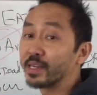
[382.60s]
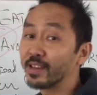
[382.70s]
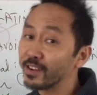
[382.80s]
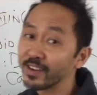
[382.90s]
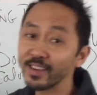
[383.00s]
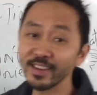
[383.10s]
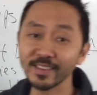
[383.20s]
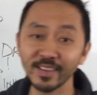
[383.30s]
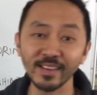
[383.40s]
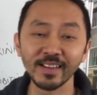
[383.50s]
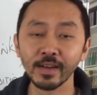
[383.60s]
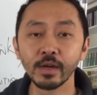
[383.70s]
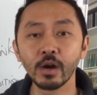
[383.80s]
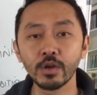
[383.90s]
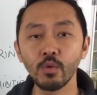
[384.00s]
there it is, there.
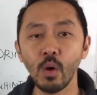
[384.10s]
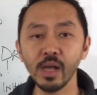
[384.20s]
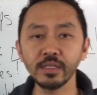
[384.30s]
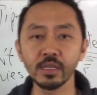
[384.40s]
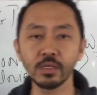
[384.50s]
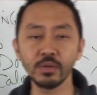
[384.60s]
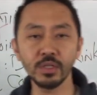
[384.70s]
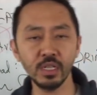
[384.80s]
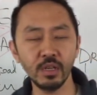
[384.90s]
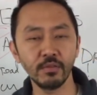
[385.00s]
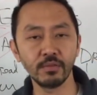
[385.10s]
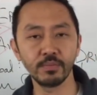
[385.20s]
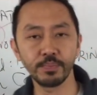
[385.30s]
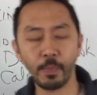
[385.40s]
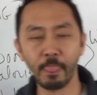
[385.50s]
Are you wanting to achieve?
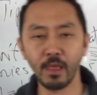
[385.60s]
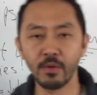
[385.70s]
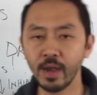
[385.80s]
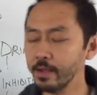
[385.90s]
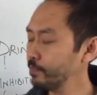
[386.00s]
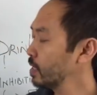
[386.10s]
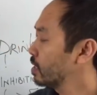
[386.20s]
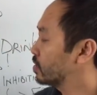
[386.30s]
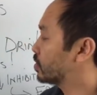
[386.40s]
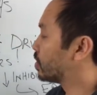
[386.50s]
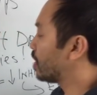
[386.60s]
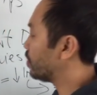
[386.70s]
Right? So start